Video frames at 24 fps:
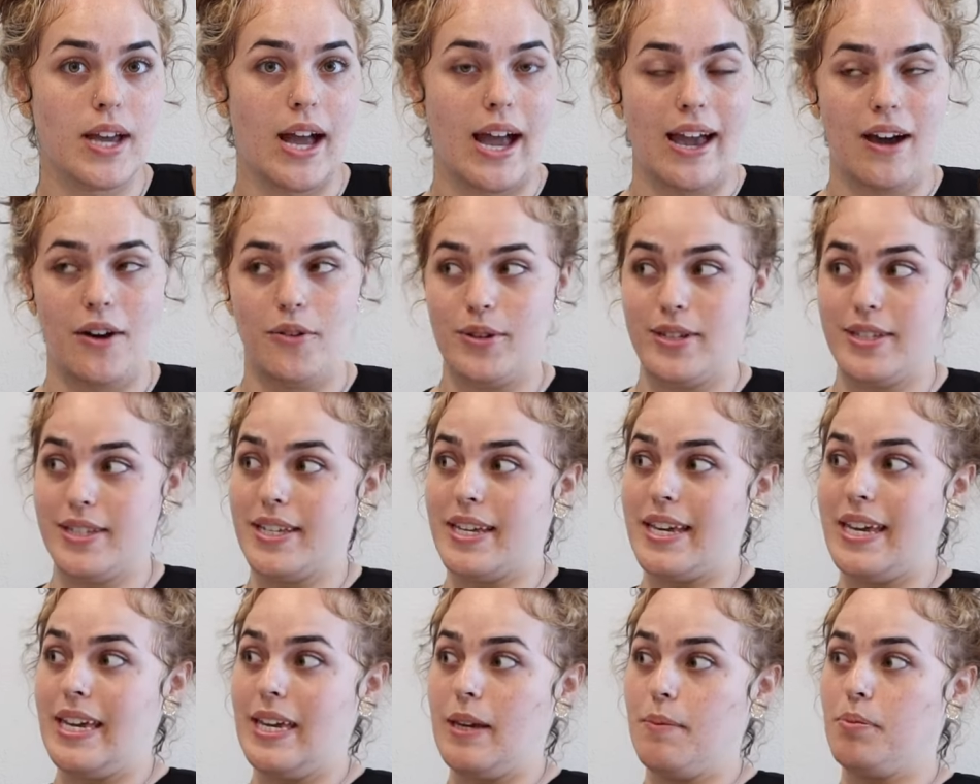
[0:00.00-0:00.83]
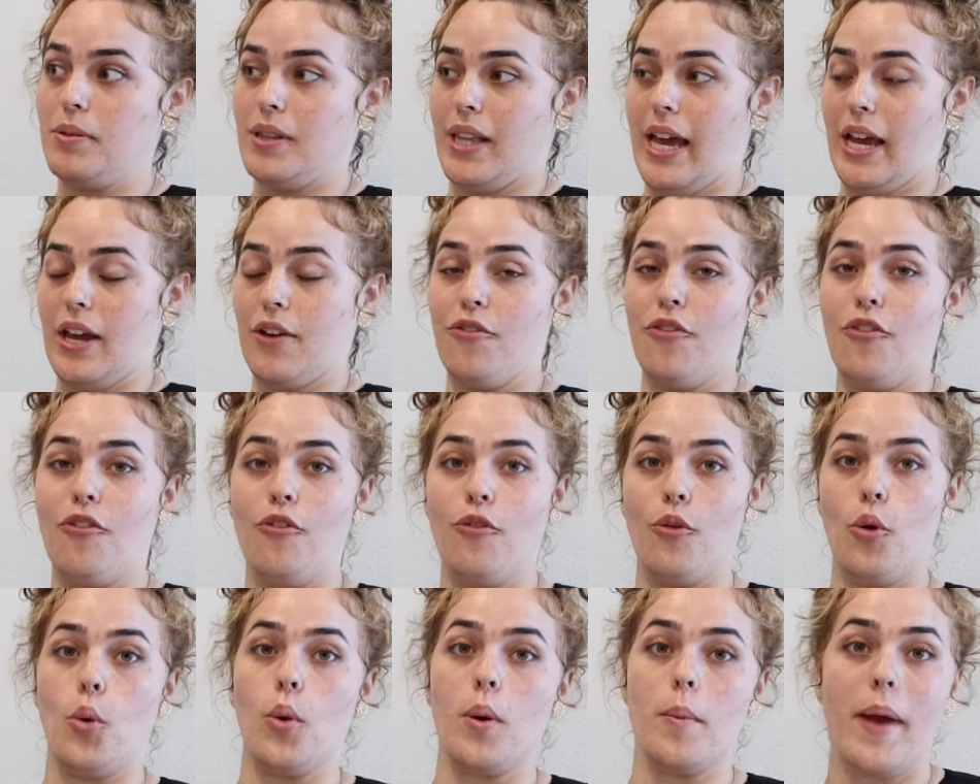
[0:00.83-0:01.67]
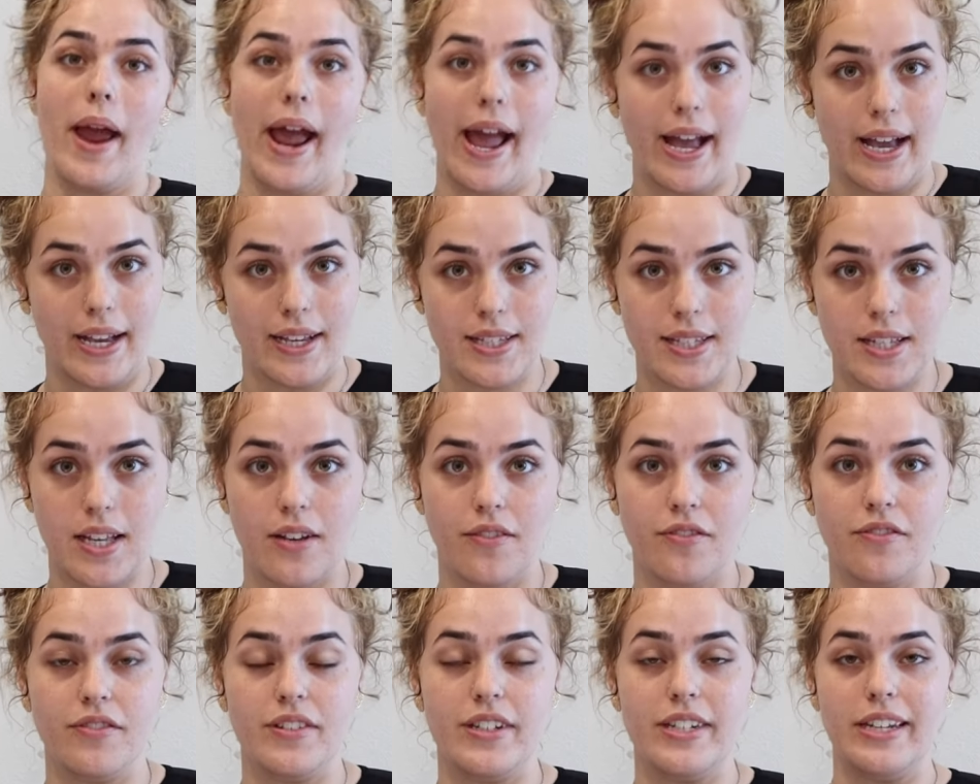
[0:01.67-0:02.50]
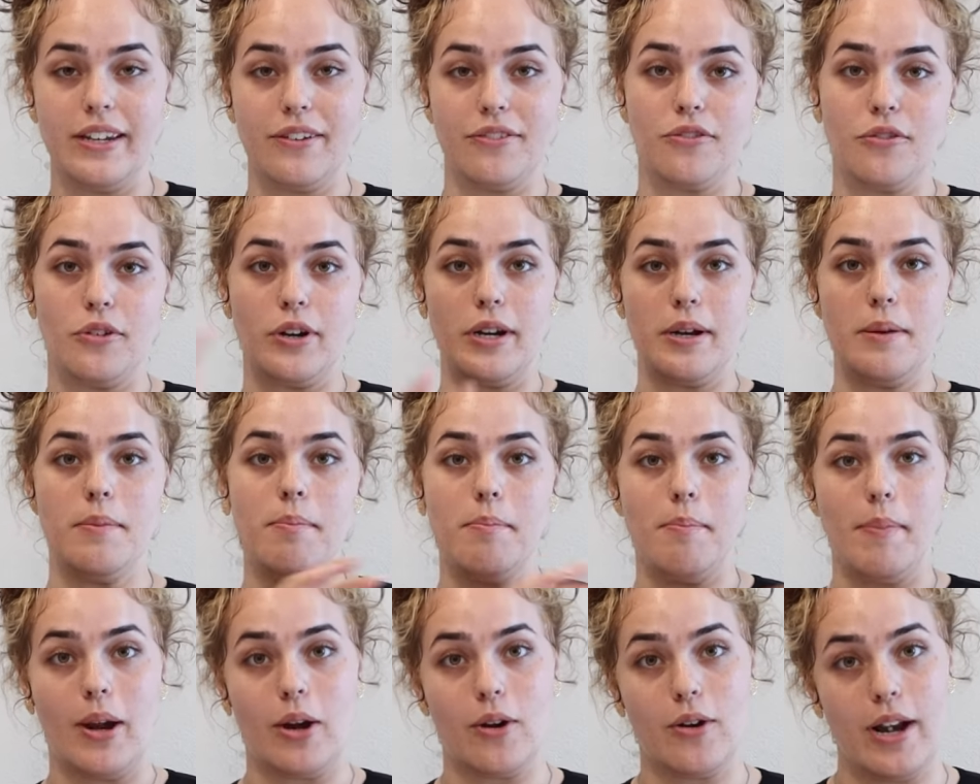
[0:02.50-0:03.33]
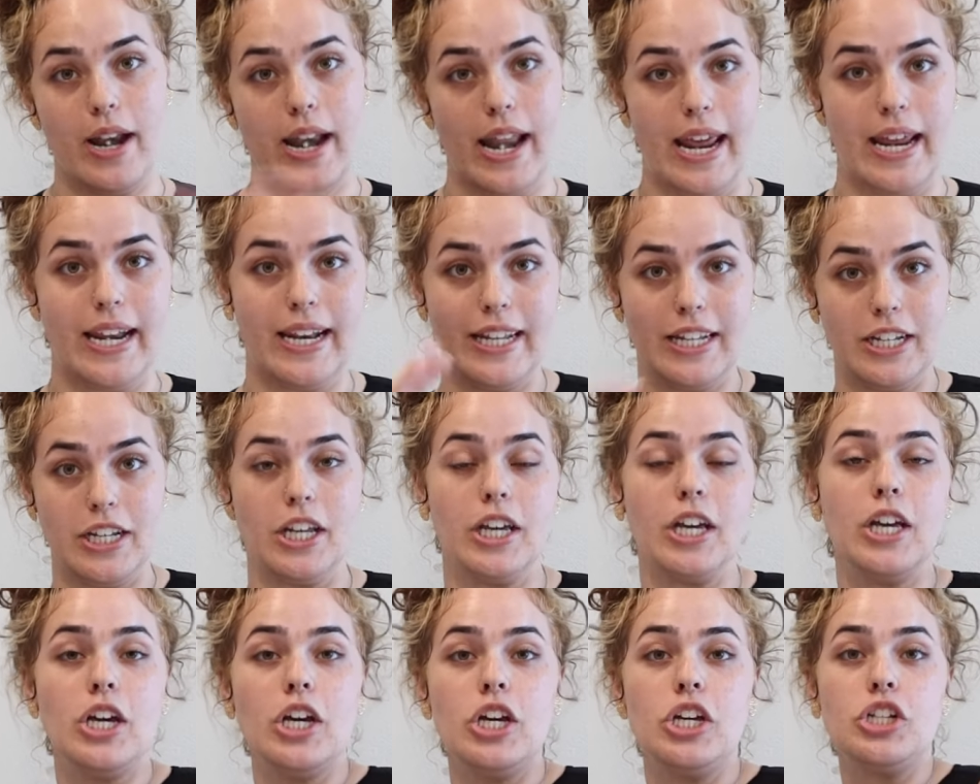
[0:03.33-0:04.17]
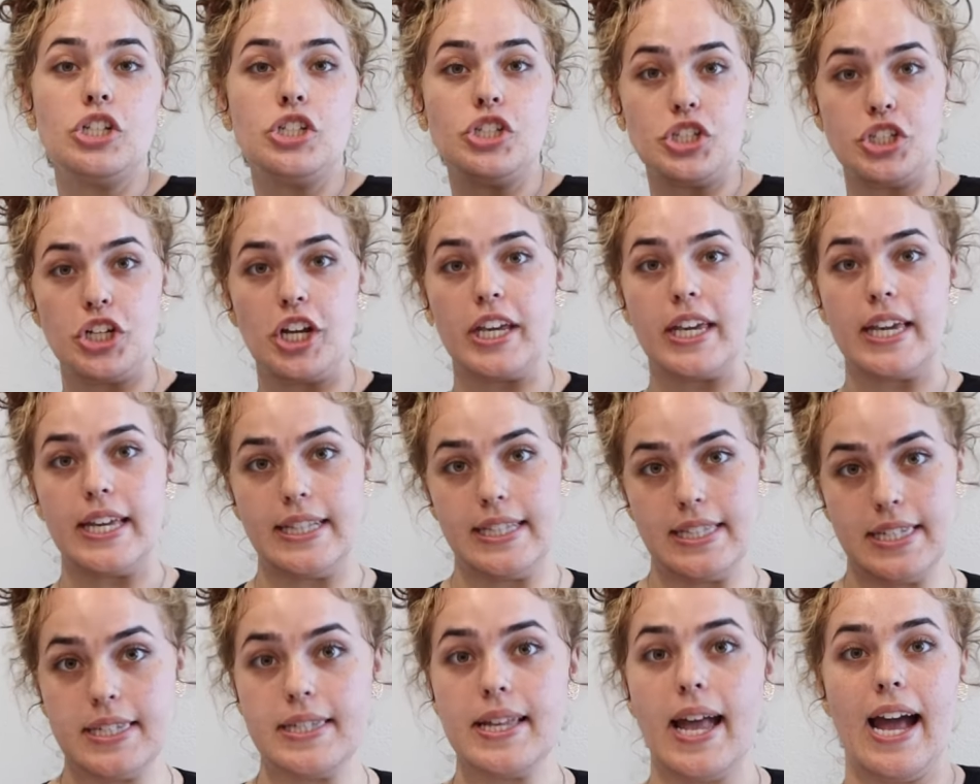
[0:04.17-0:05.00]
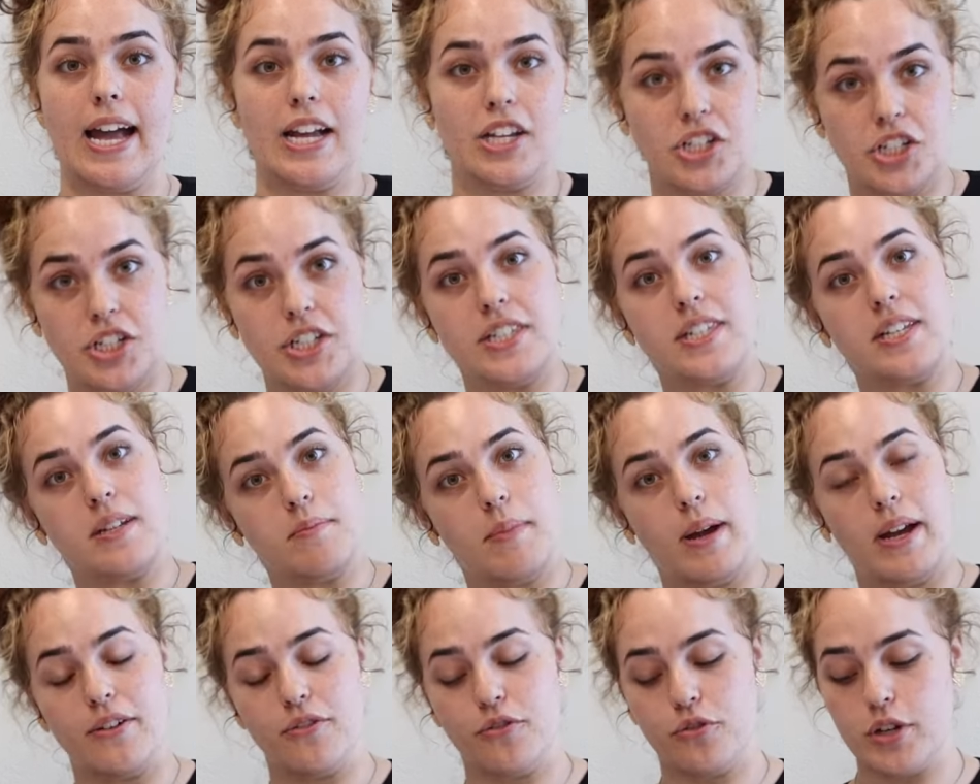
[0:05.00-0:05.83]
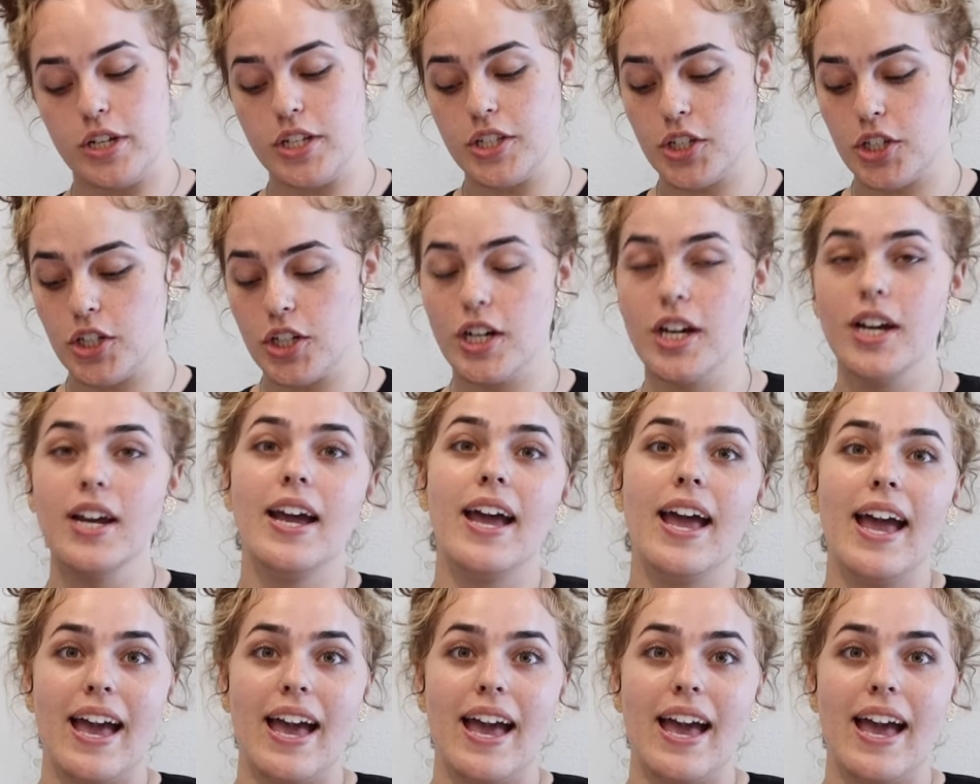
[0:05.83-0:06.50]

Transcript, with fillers: I always keep like four bags of different marinated chicken stashes in my freezer